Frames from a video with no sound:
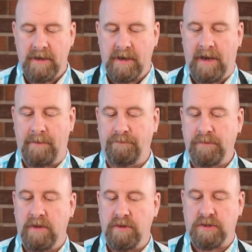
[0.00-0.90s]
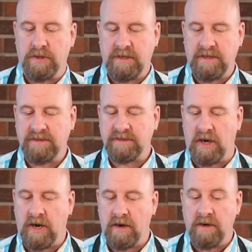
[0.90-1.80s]
The cookies
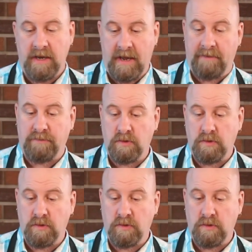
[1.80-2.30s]
have